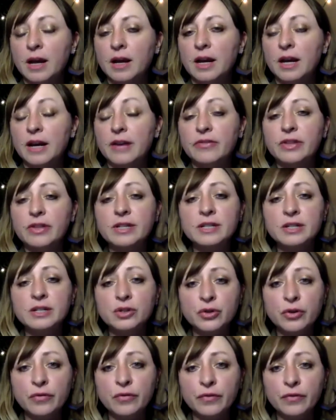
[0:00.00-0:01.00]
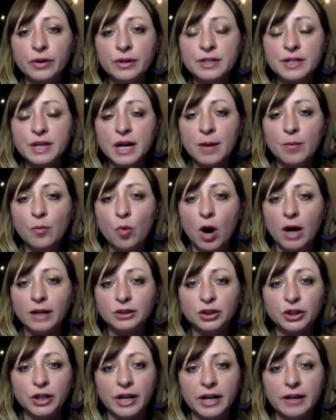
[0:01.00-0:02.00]
If this is your first time
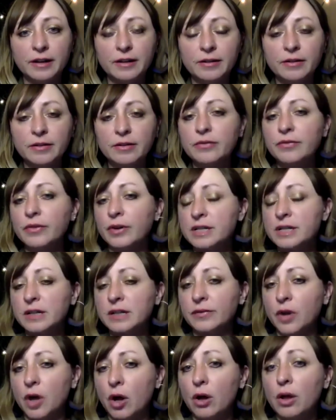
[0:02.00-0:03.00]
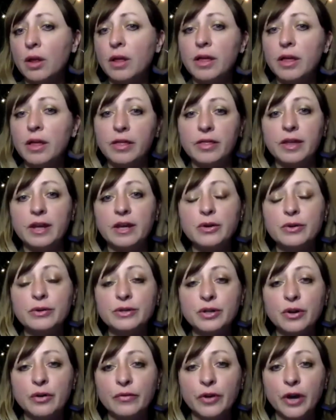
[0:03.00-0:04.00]
watching, first of all, thank you
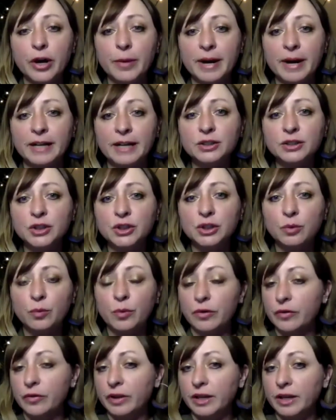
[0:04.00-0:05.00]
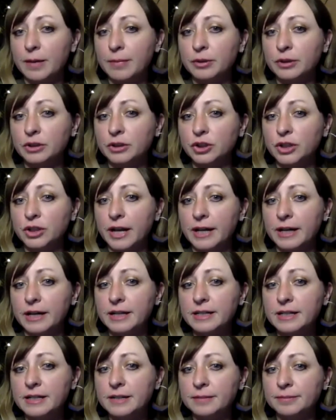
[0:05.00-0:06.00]
so very much. We really appreciate
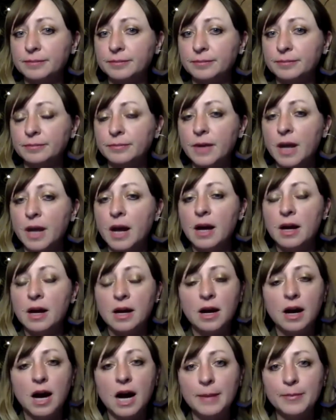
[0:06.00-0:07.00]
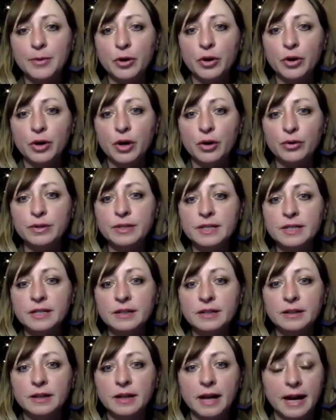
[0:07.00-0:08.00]
it. I'm your host,
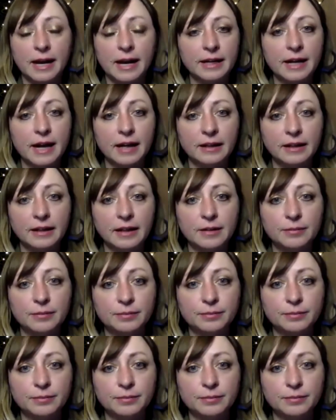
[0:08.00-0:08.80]
Anne Kelly.